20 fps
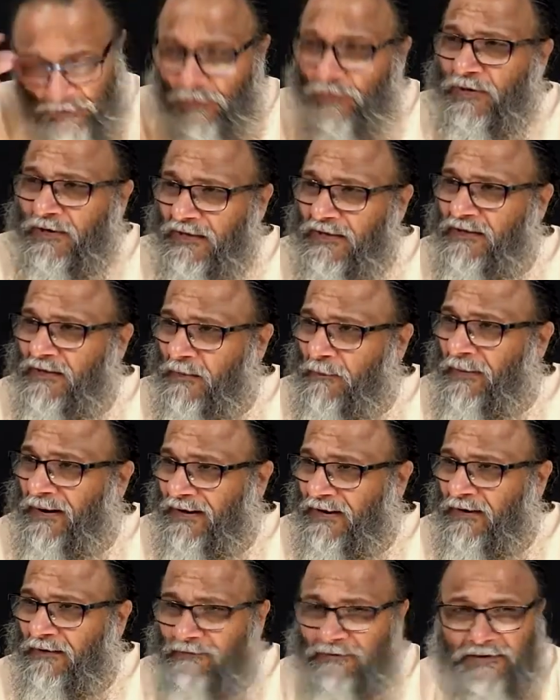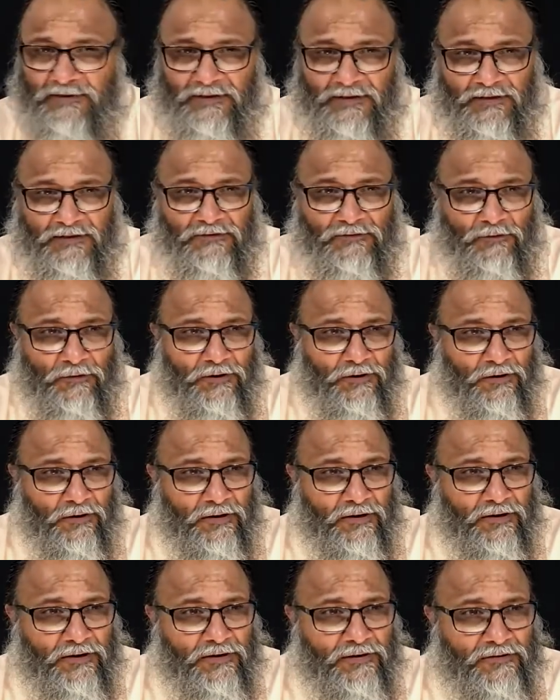only in the mind everything is going
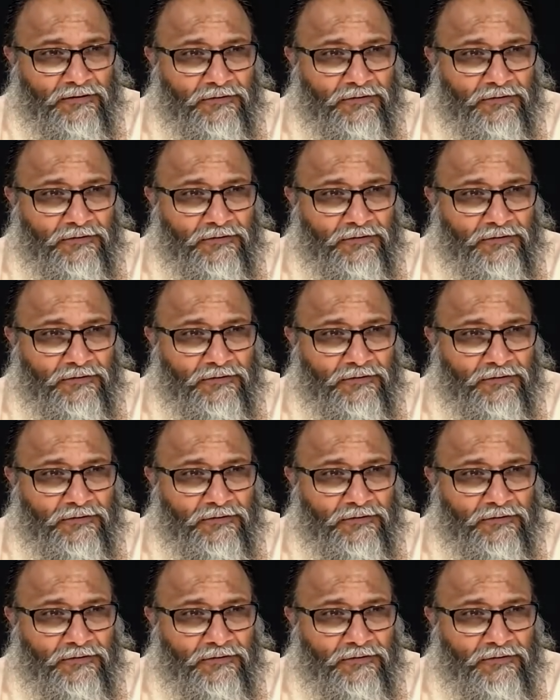on.